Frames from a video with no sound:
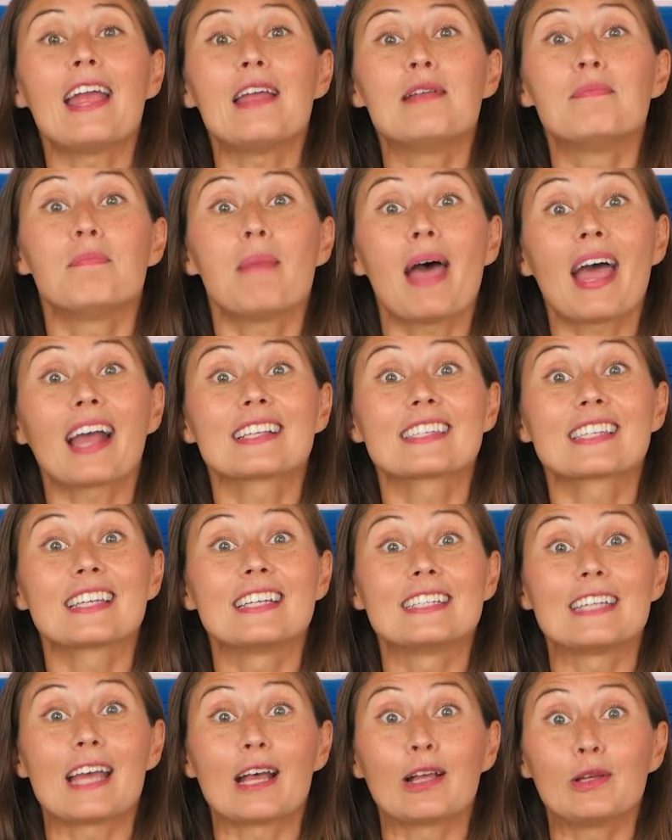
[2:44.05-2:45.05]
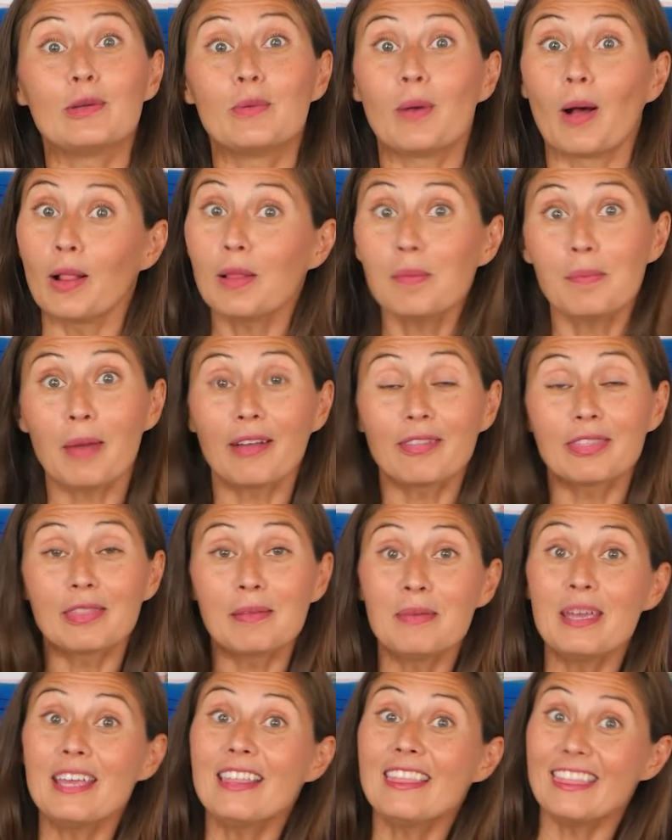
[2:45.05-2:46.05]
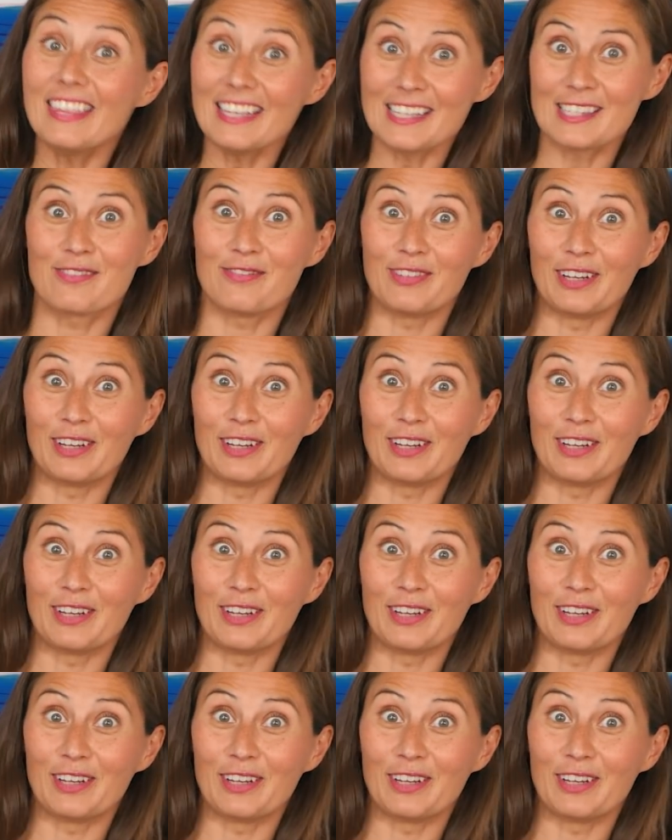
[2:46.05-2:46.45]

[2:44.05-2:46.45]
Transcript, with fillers: and Max can tell you all about them in this